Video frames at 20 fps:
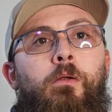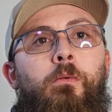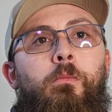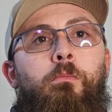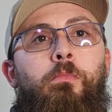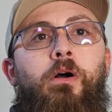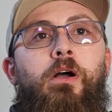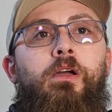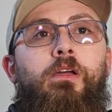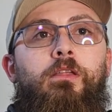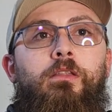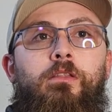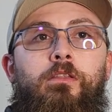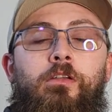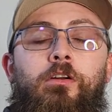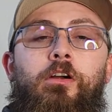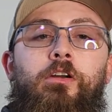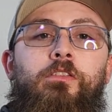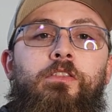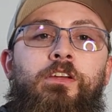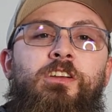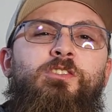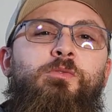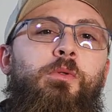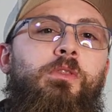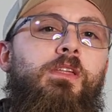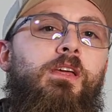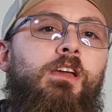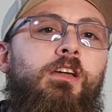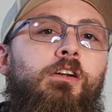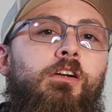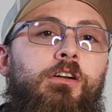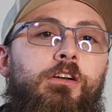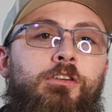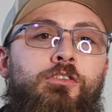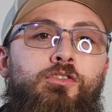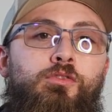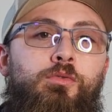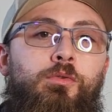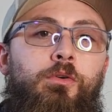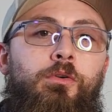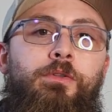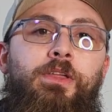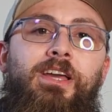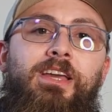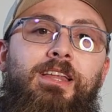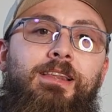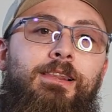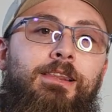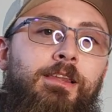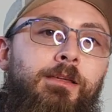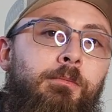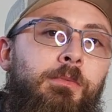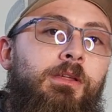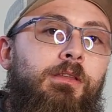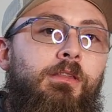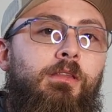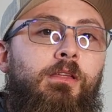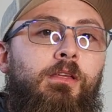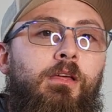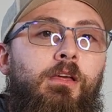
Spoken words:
but there are things within our control that can limit